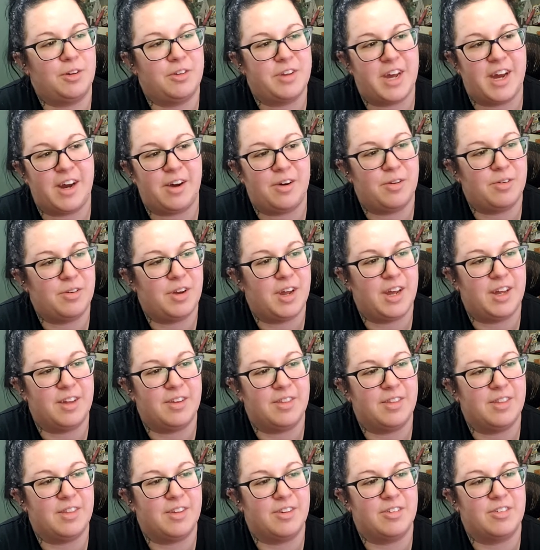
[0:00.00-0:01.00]
town
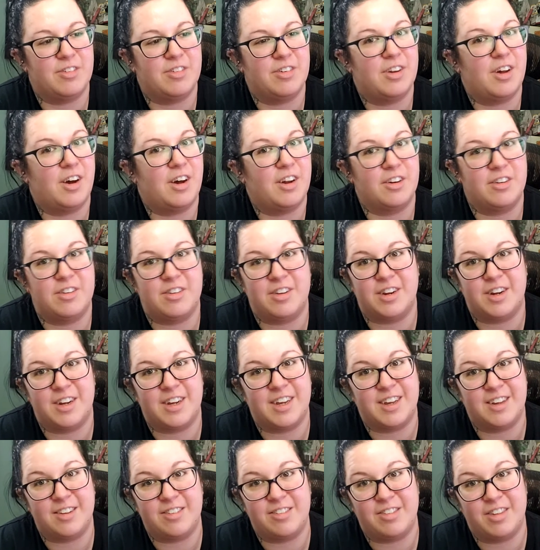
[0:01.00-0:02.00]
and there's not a ton of
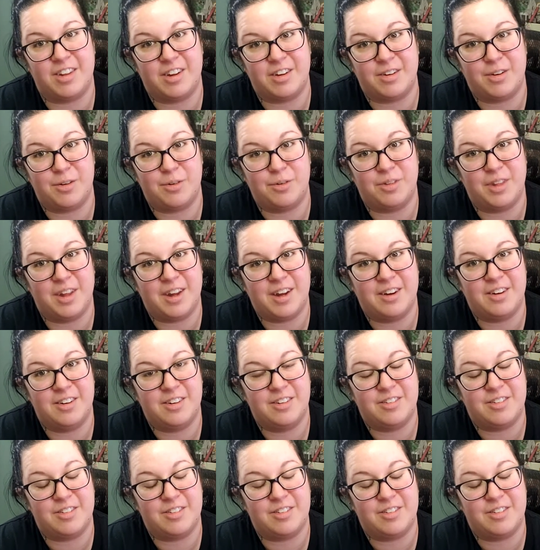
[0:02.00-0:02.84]
kids that go there,